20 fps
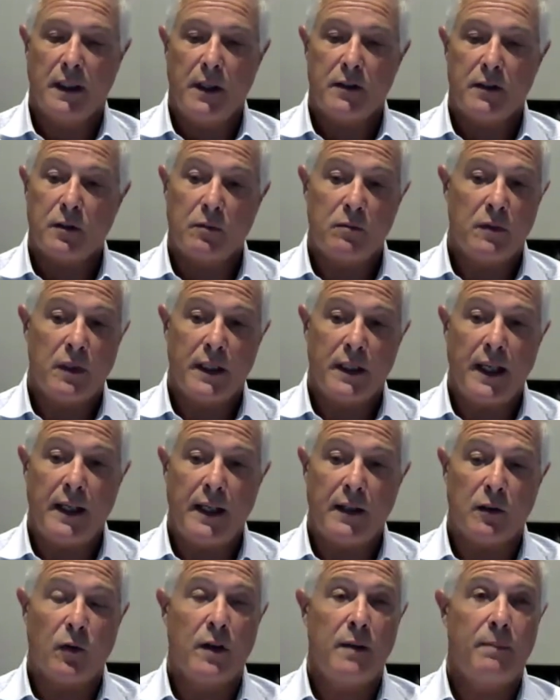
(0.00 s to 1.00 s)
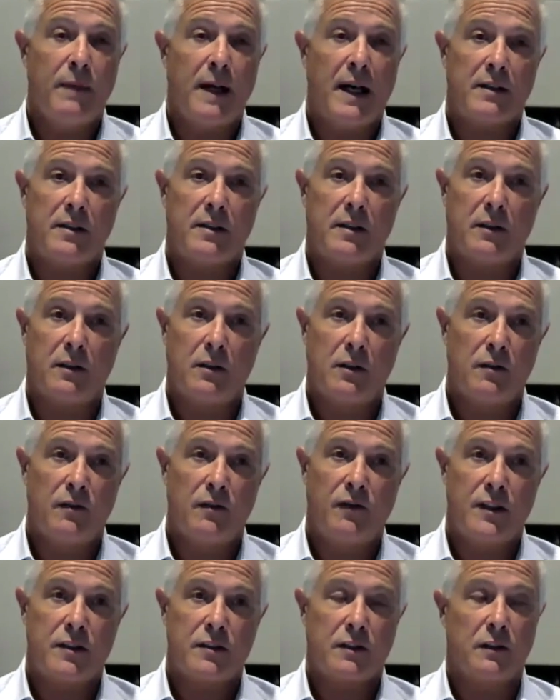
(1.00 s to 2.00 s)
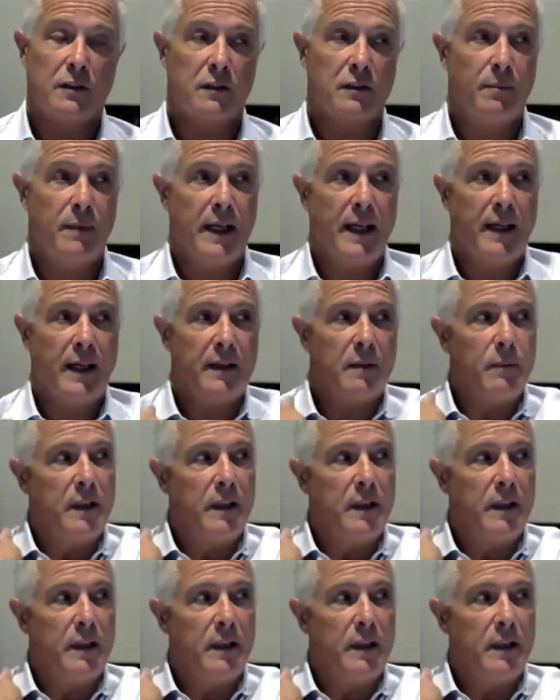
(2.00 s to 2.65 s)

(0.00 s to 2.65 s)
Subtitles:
So again, going back to physical demand,